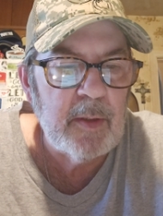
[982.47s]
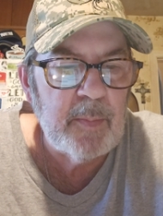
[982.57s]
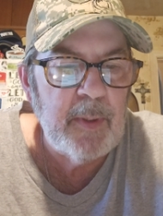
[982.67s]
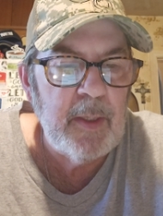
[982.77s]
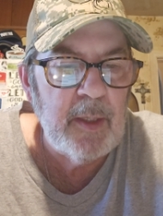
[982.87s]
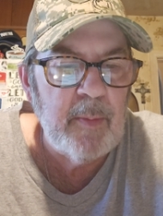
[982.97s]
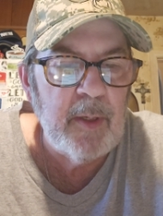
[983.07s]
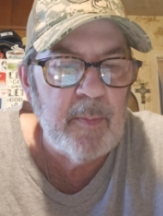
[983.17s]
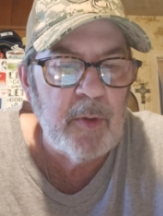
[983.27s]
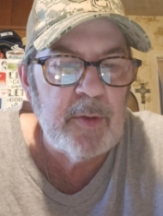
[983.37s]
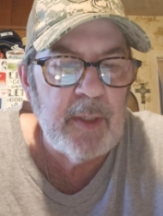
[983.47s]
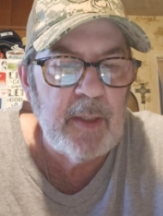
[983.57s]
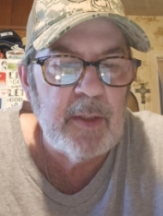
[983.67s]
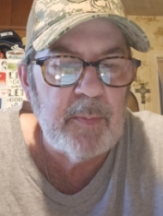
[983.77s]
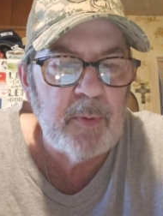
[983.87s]
speed limit in most
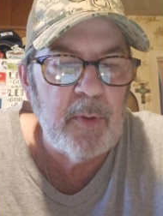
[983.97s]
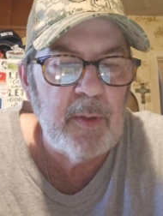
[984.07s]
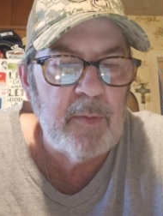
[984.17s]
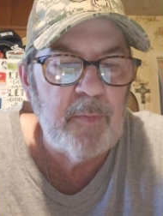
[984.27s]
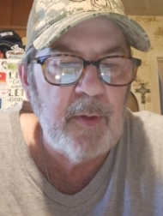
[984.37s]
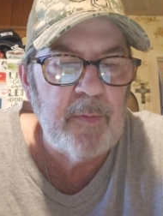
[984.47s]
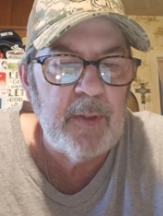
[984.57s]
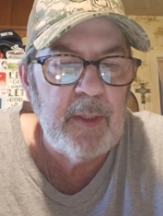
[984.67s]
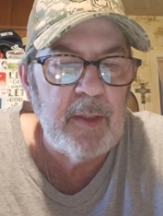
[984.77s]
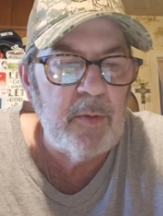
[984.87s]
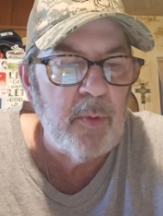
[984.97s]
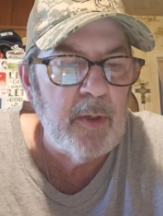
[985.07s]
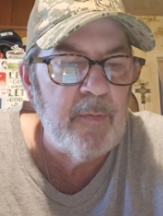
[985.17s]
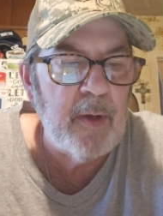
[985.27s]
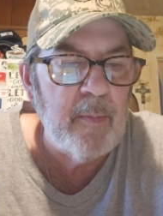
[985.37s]
states is between 15 and
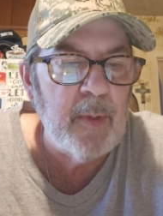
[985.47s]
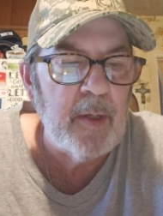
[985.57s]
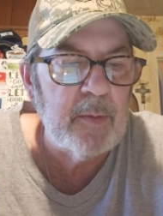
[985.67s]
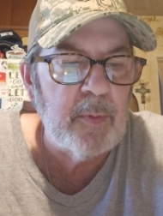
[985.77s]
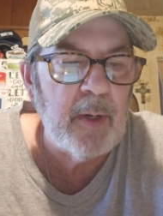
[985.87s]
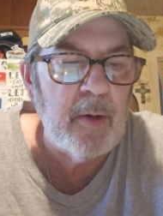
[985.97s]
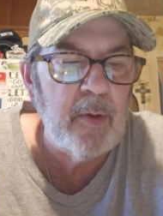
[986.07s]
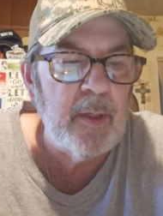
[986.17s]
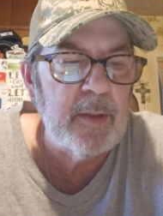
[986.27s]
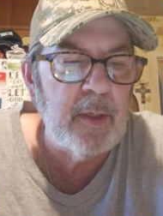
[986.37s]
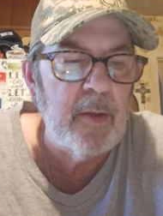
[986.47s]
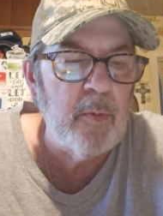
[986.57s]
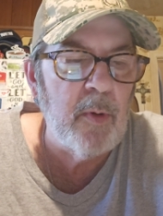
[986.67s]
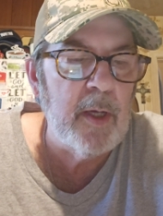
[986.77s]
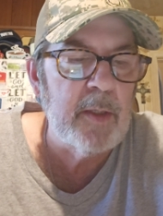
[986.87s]
25 miles per hour unless
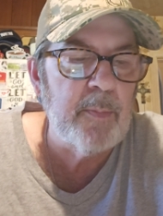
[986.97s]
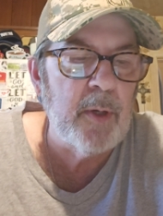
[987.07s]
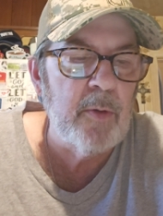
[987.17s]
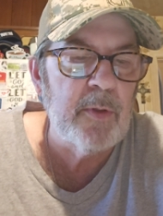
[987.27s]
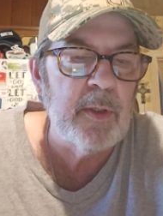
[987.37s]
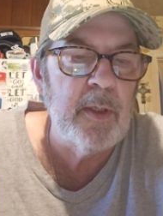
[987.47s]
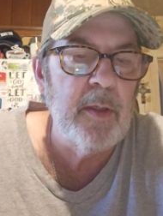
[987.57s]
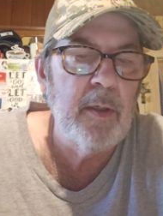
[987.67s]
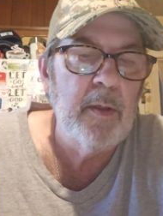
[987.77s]
otherwise posted.